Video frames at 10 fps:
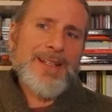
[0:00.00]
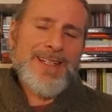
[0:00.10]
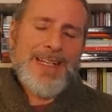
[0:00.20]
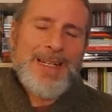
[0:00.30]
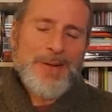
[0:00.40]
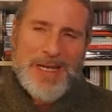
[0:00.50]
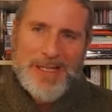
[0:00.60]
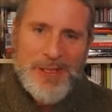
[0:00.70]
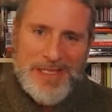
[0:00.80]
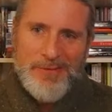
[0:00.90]
they don't
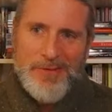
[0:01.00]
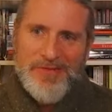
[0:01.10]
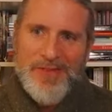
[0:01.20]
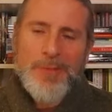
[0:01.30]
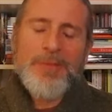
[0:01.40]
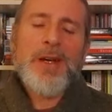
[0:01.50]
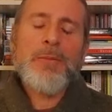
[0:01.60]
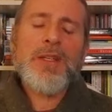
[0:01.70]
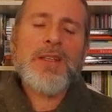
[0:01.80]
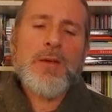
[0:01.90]
actually even film there,
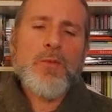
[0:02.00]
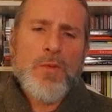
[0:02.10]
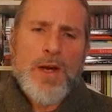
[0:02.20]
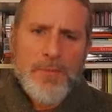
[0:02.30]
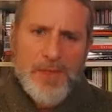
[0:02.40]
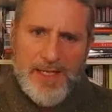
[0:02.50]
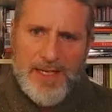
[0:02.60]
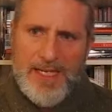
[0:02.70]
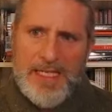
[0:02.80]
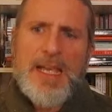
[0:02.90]
but they
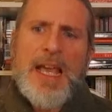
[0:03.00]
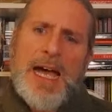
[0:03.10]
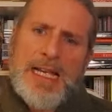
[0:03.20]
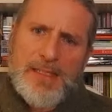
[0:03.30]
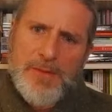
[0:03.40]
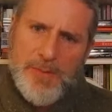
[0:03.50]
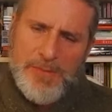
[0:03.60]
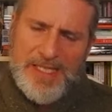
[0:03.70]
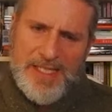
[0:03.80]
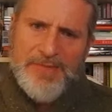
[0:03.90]
replicate
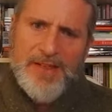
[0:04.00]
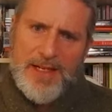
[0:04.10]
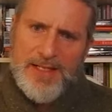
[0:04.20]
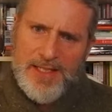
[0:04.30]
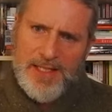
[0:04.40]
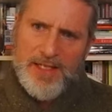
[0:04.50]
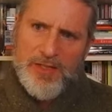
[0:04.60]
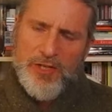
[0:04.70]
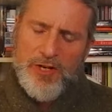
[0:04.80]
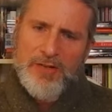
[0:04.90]
specific Icelandic
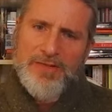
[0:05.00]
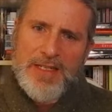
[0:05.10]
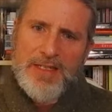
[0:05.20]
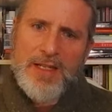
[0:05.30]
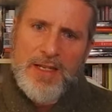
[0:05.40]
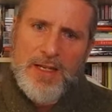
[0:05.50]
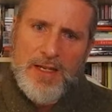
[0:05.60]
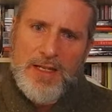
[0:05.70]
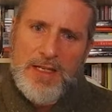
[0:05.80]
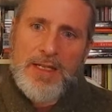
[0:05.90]
geographies uh,
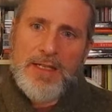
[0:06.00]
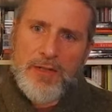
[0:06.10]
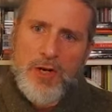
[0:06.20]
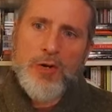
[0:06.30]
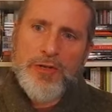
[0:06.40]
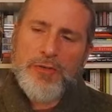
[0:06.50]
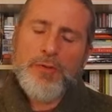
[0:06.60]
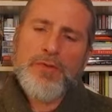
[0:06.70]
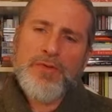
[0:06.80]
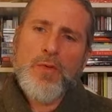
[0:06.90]
uh, in
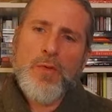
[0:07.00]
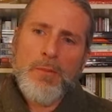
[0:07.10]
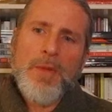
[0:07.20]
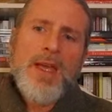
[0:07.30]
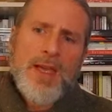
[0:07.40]
cartoon form.